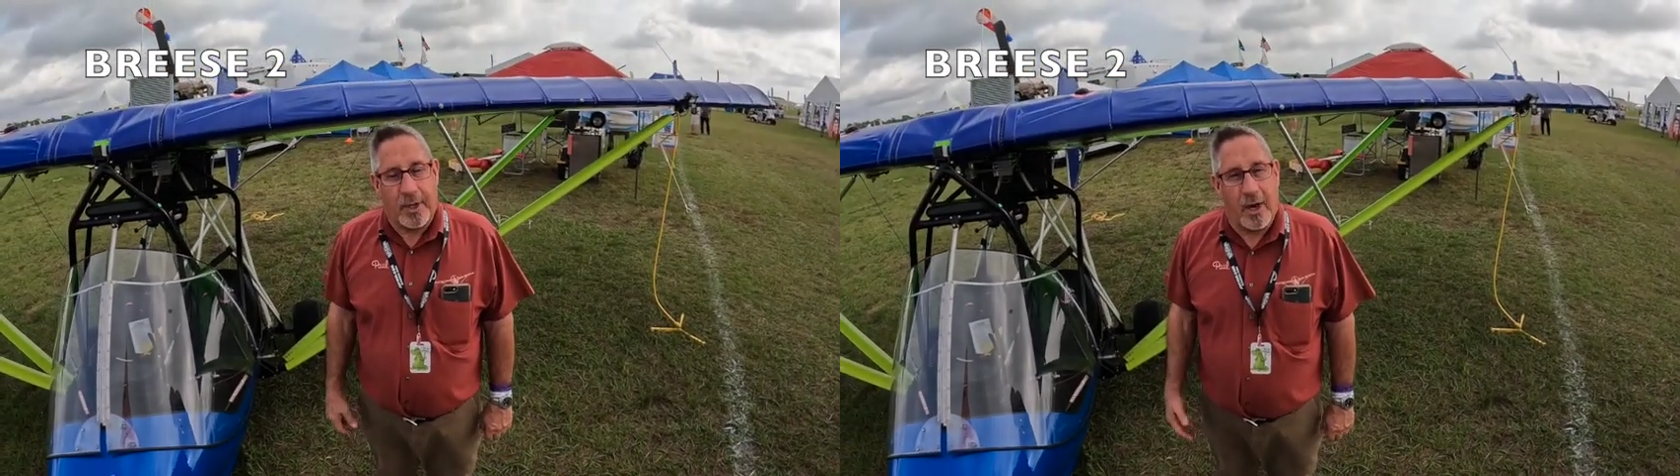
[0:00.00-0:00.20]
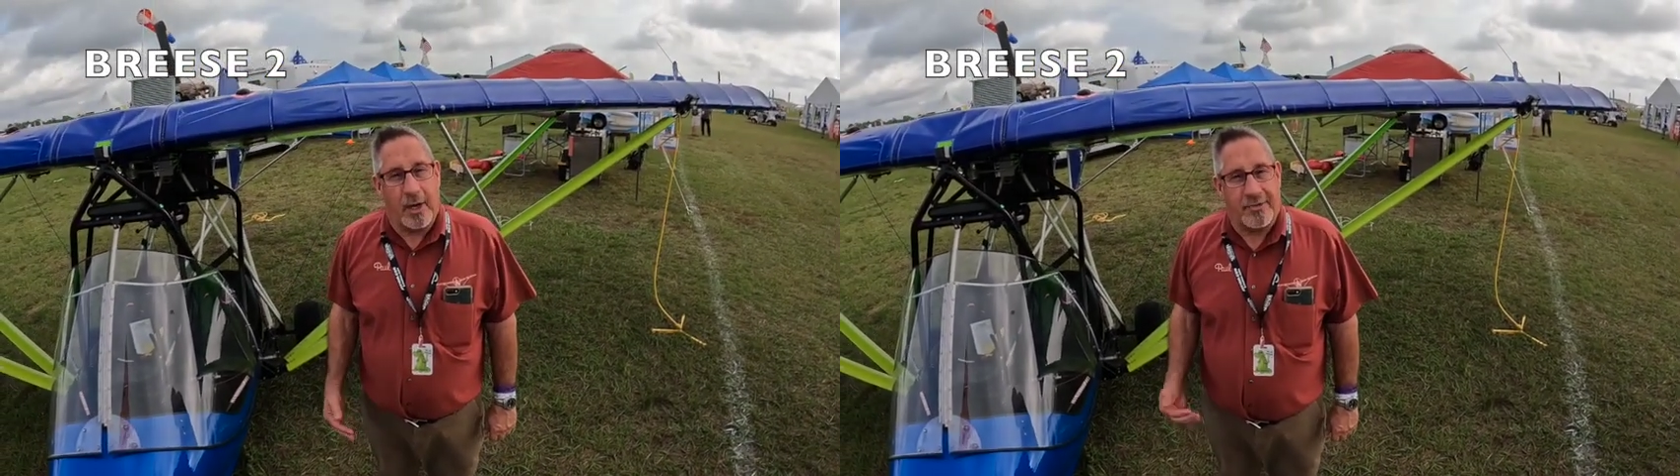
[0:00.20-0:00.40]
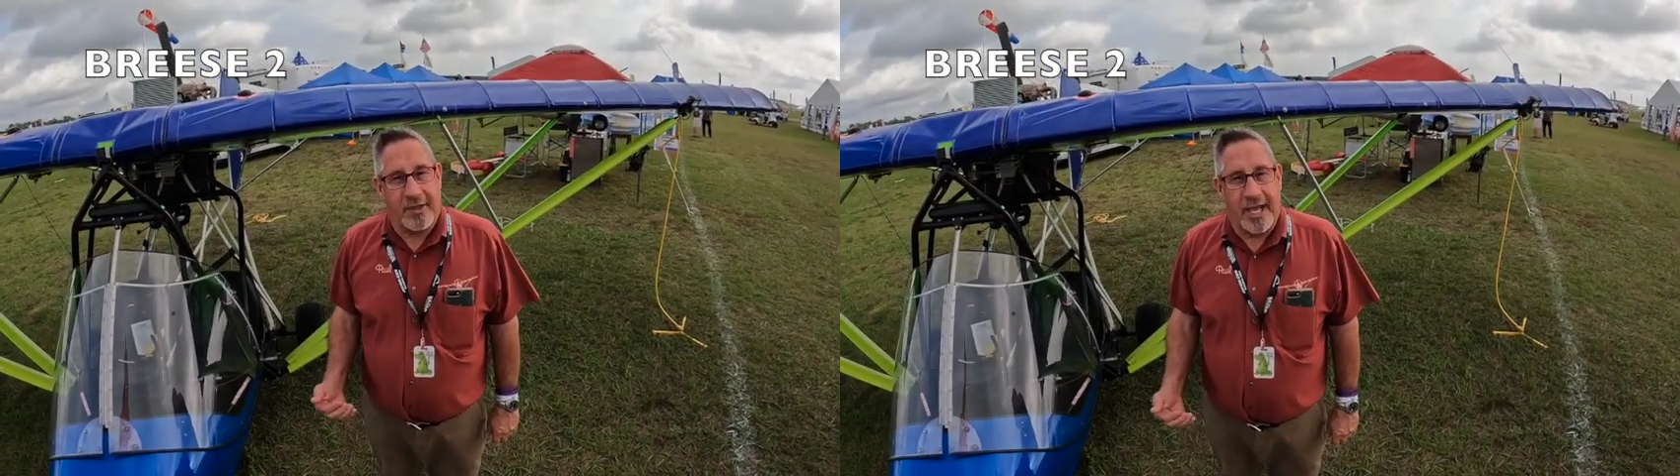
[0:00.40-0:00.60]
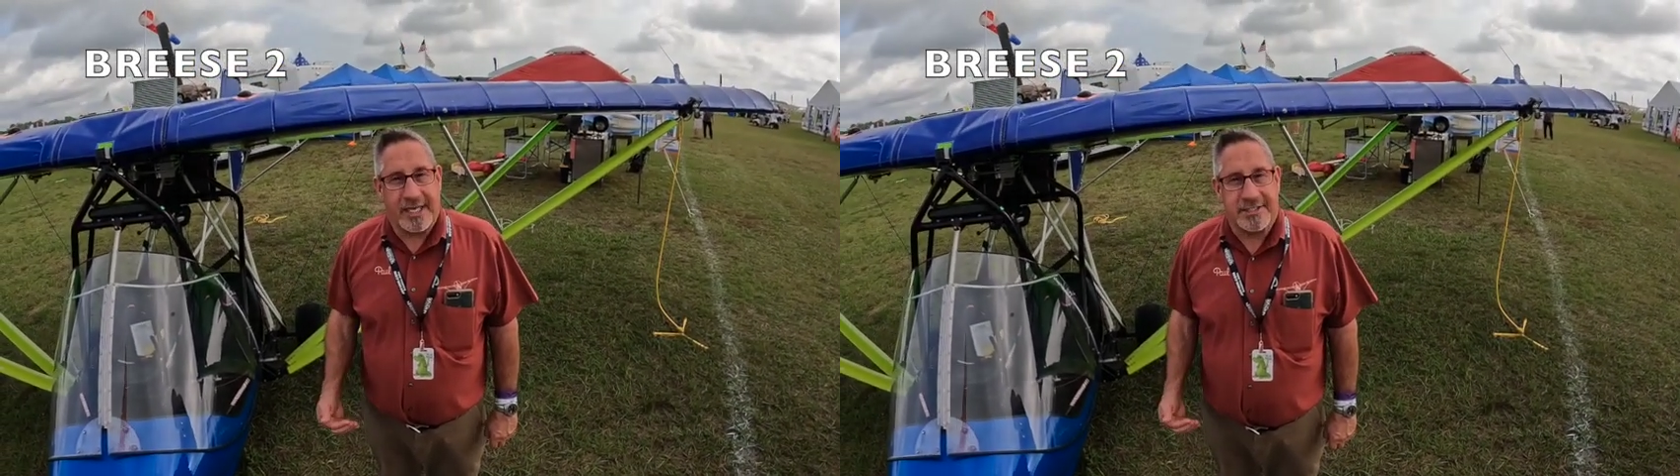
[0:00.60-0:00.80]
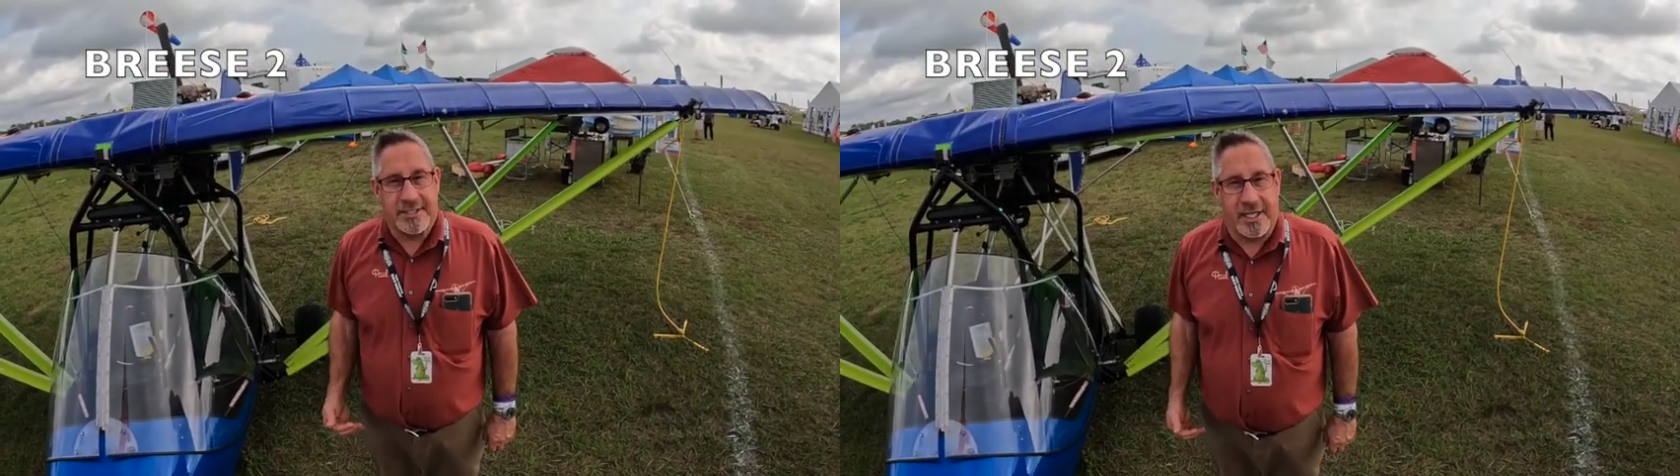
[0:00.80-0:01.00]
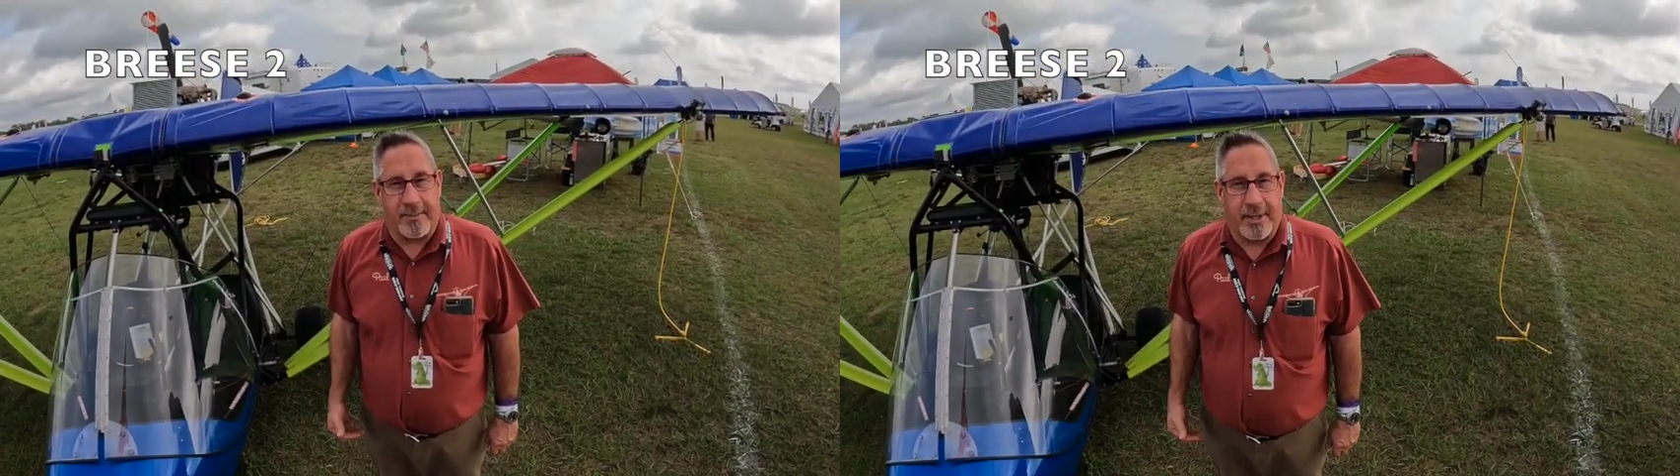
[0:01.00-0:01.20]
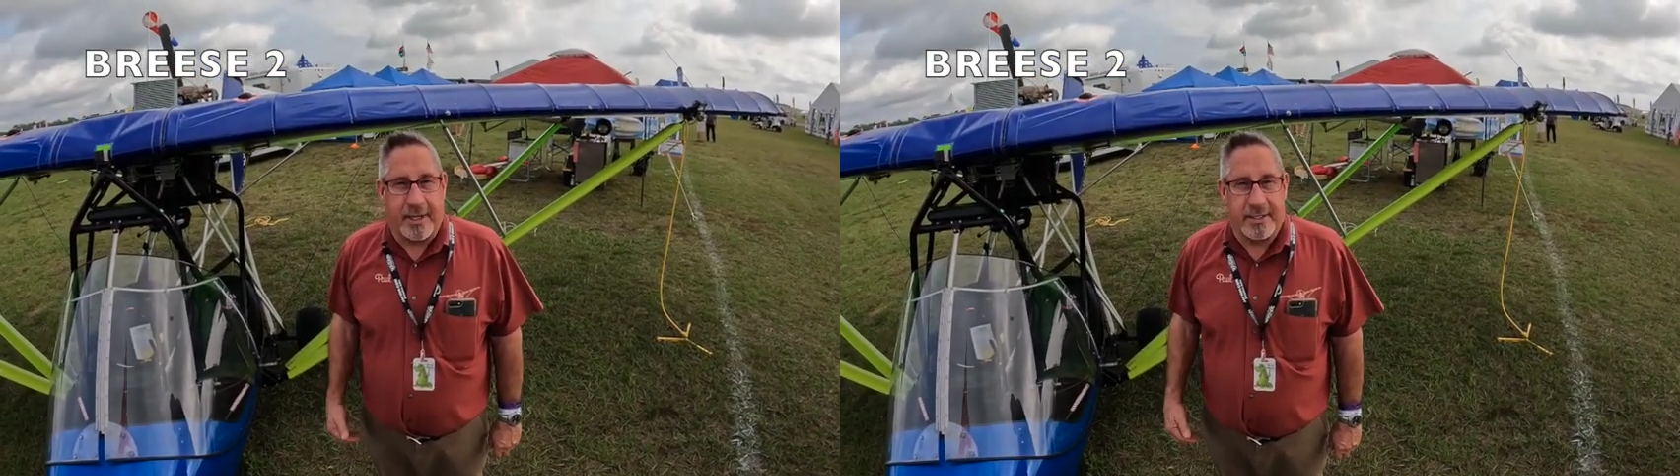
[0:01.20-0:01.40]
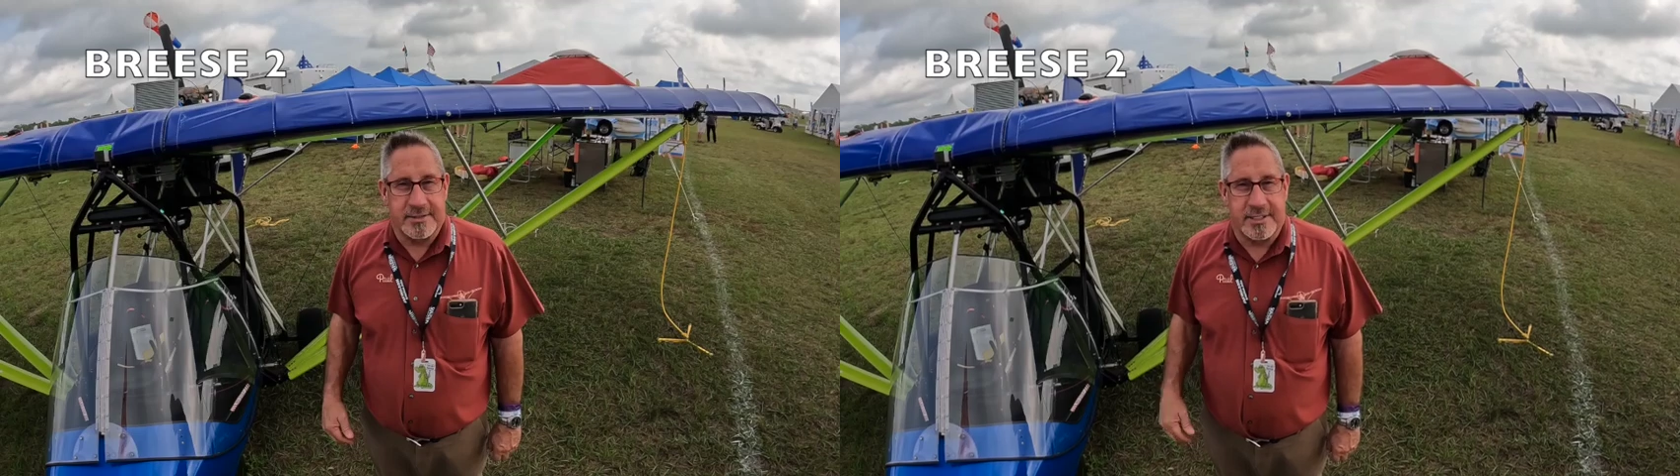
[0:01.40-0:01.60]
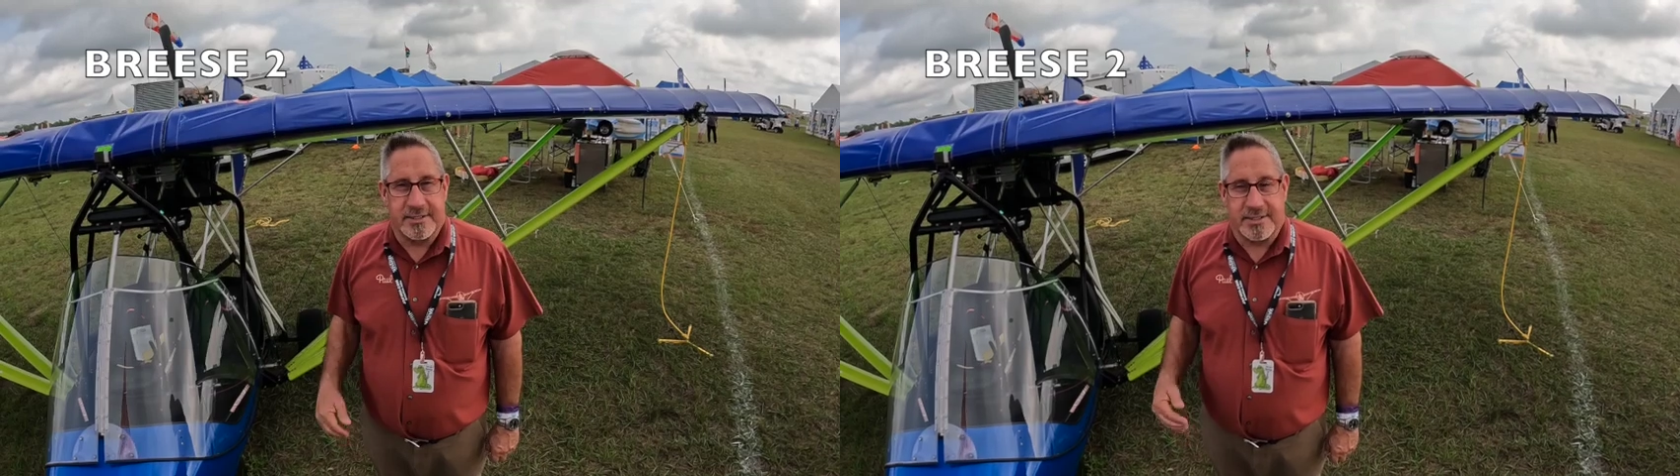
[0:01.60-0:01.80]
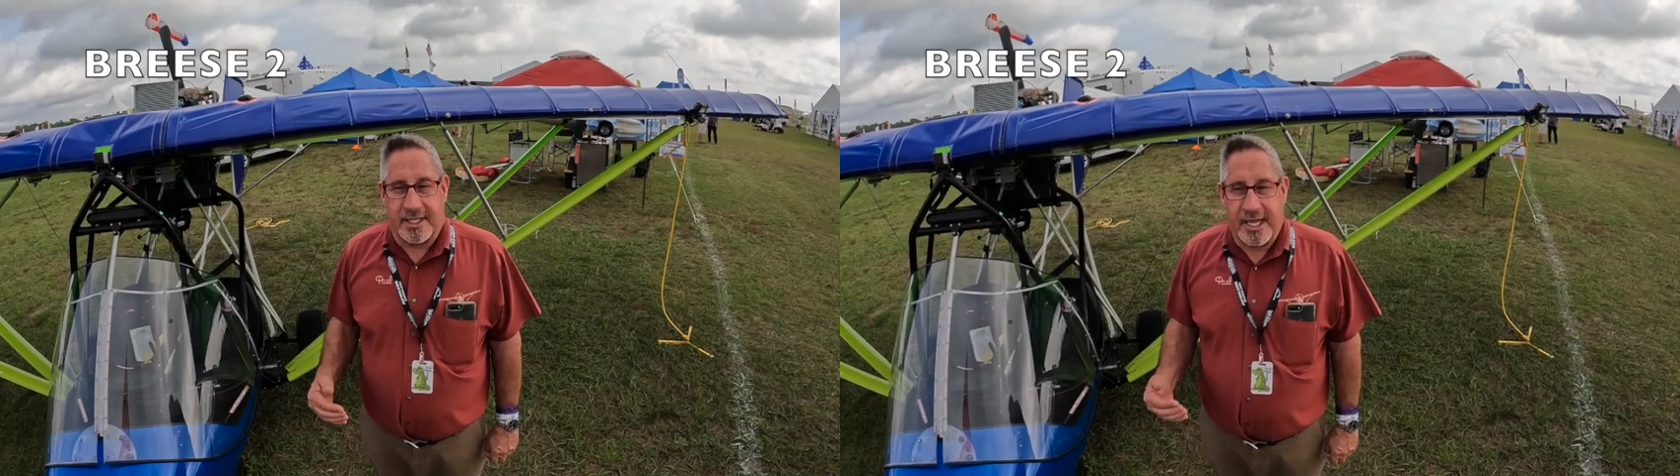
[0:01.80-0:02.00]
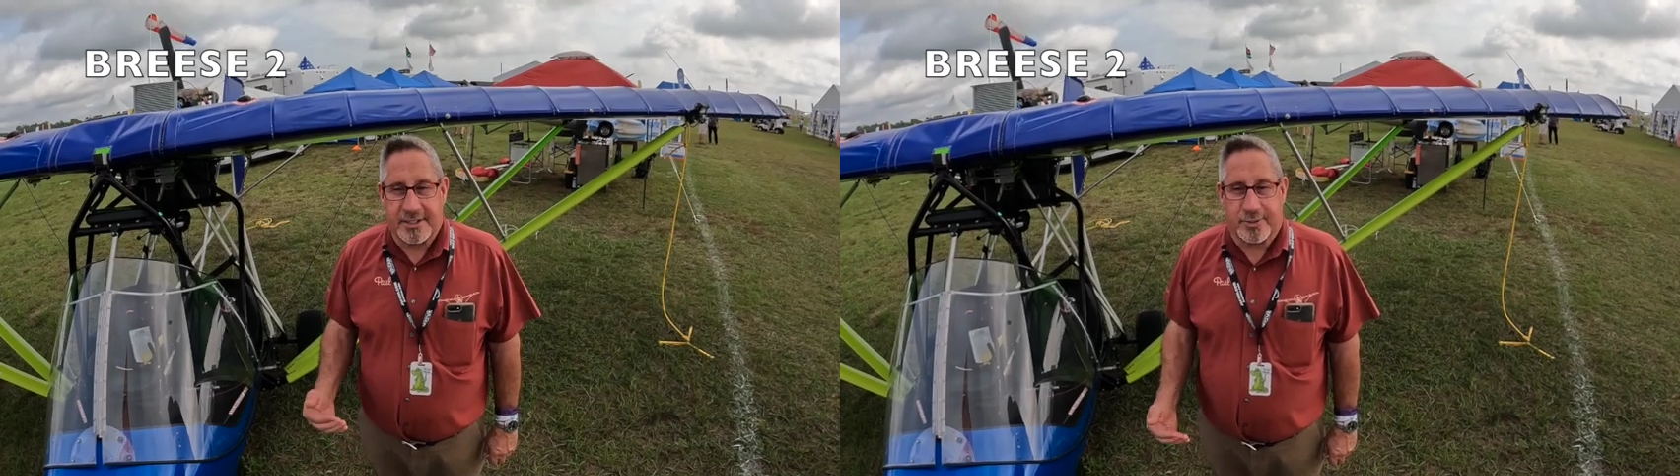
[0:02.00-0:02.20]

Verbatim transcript: We call it the XD because it's the